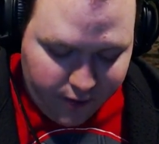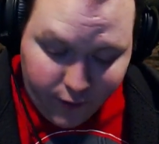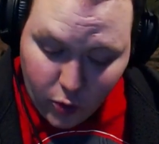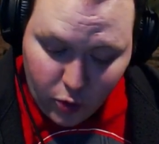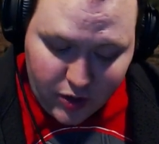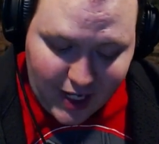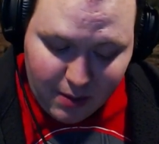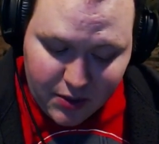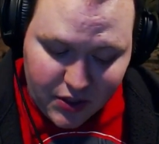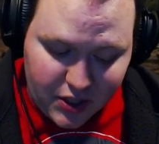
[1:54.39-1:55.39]
4
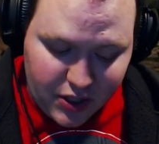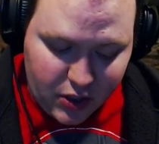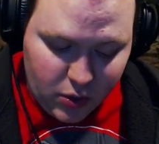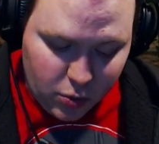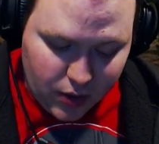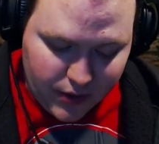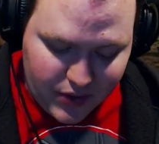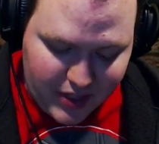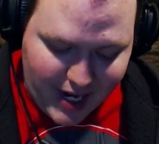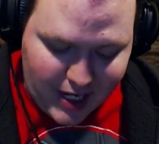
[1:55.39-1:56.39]
goblins and 2 wolves
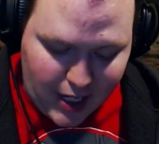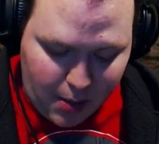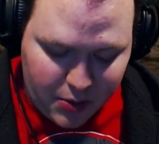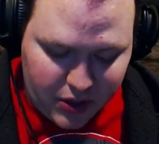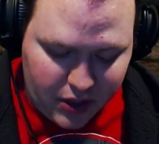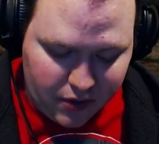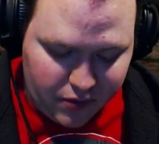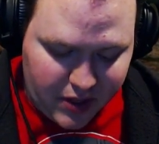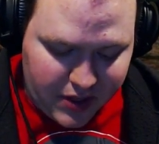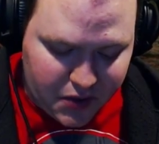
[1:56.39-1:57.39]
stand opposite your
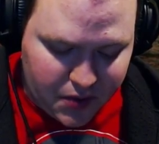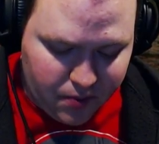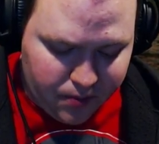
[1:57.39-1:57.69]
friends.